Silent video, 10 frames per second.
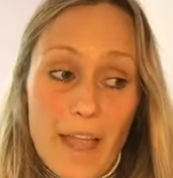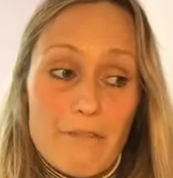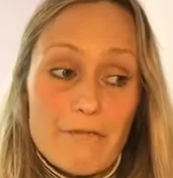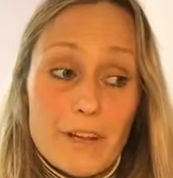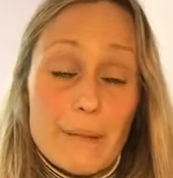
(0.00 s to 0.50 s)

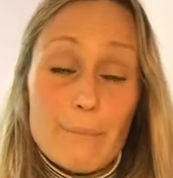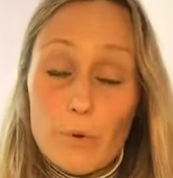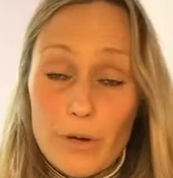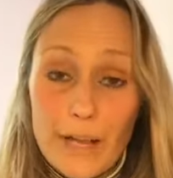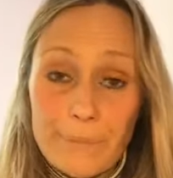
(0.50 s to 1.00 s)
every
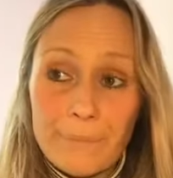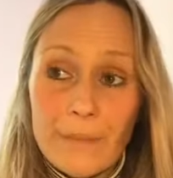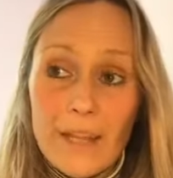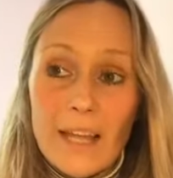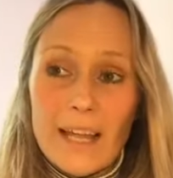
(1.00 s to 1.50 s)
morning,
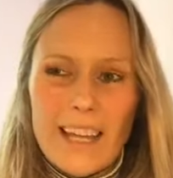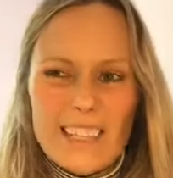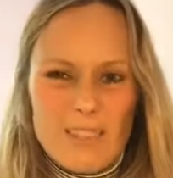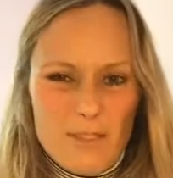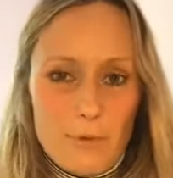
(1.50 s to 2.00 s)
like a
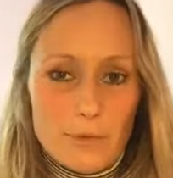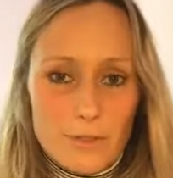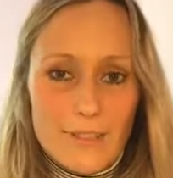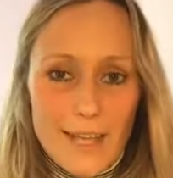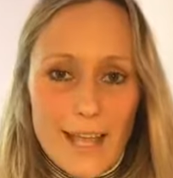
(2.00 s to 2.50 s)
little thought
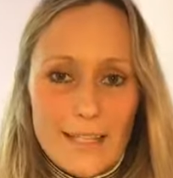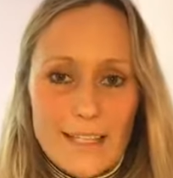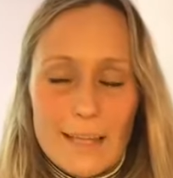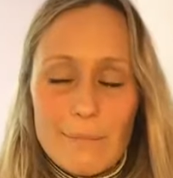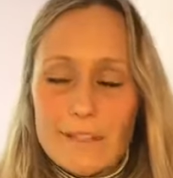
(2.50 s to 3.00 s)
of the day to
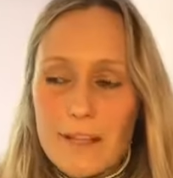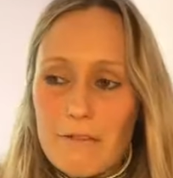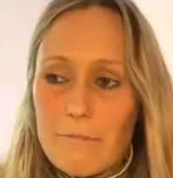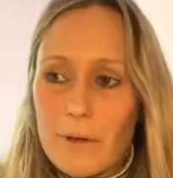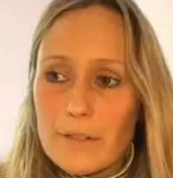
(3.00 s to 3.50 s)
keep
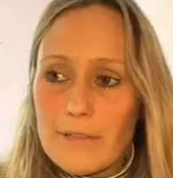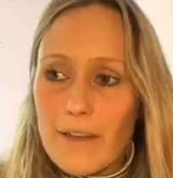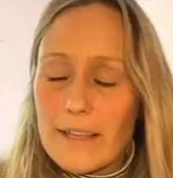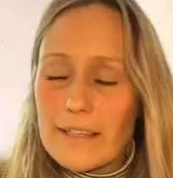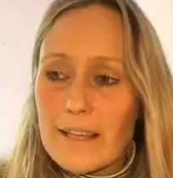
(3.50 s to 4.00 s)
myself
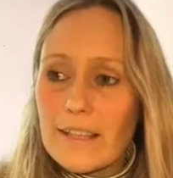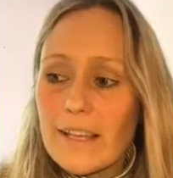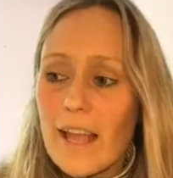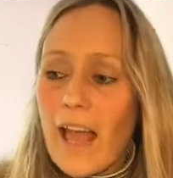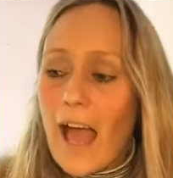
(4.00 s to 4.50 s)
motivated.
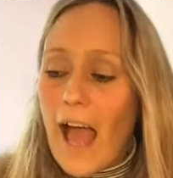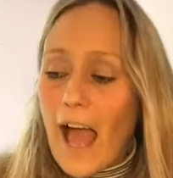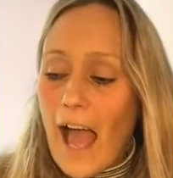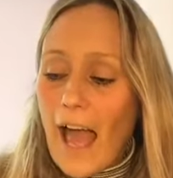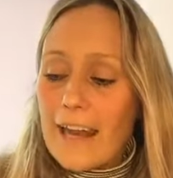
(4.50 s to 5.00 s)

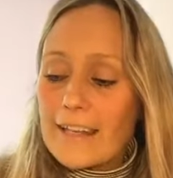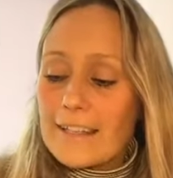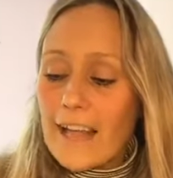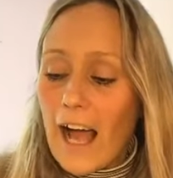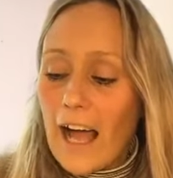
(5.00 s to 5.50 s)

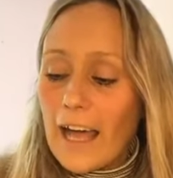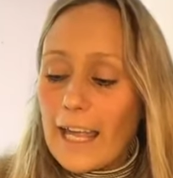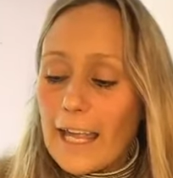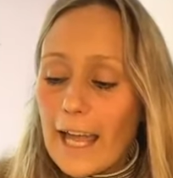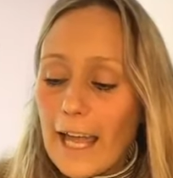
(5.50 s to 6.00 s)
And
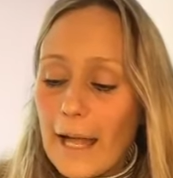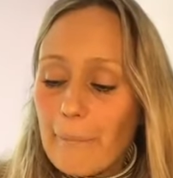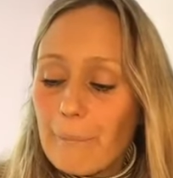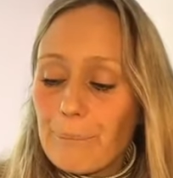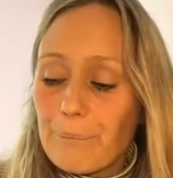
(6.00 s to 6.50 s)
I
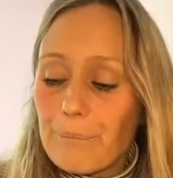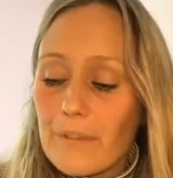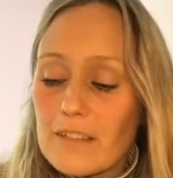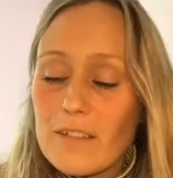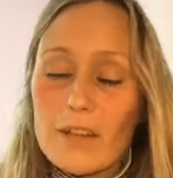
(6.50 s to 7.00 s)

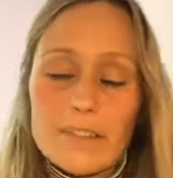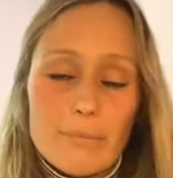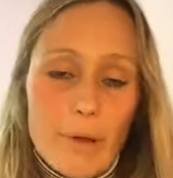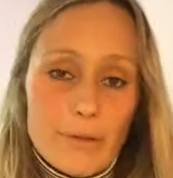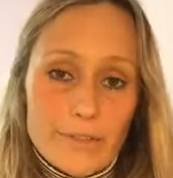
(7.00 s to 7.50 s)

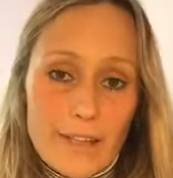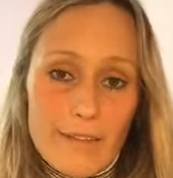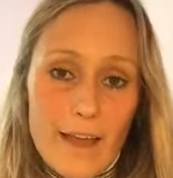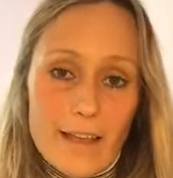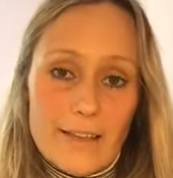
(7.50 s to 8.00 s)
started
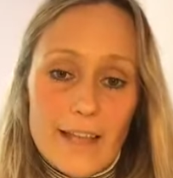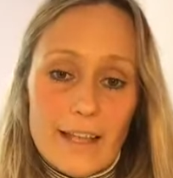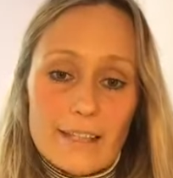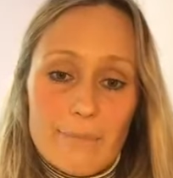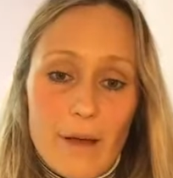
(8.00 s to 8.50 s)
posting that
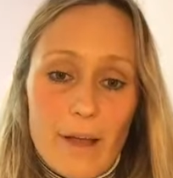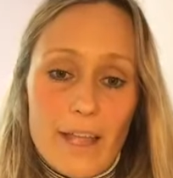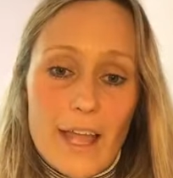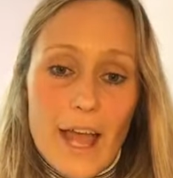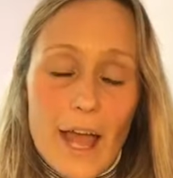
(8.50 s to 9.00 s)
as my